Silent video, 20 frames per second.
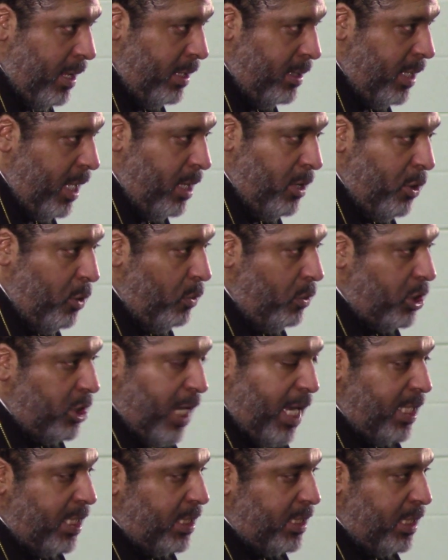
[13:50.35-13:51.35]
then you
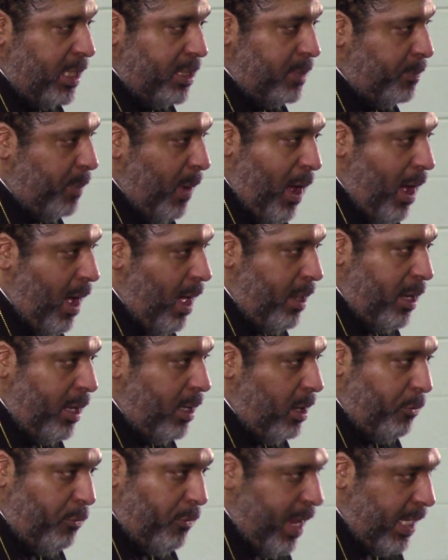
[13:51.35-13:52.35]
just as part of
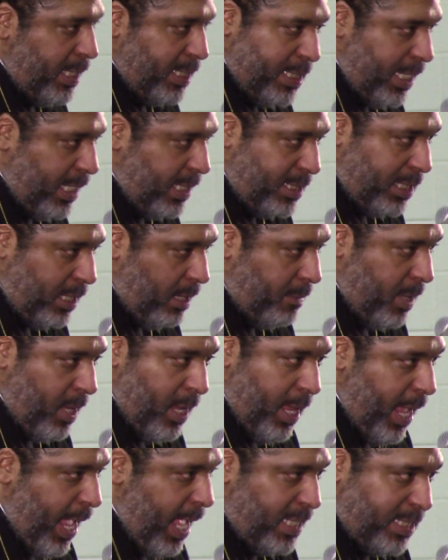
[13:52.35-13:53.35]
the racism
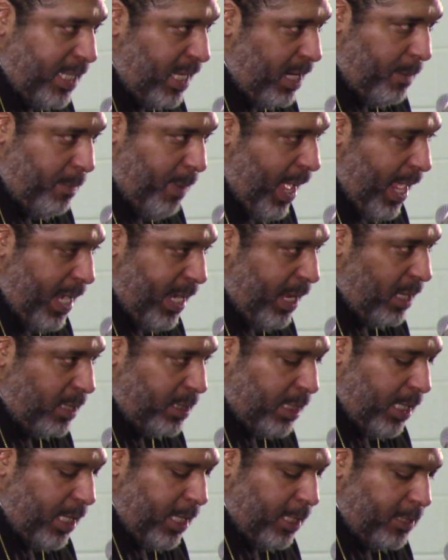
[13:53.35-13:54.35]
as anybody else
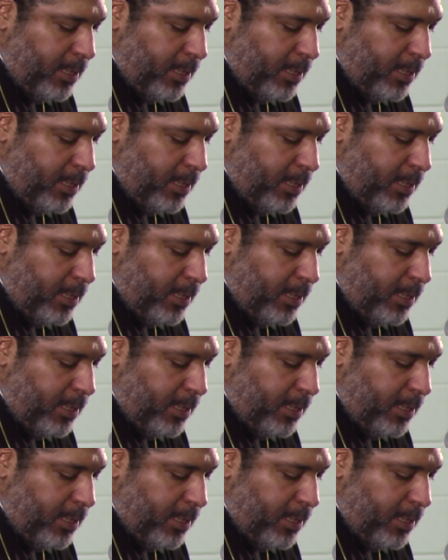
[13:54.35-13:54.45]
is.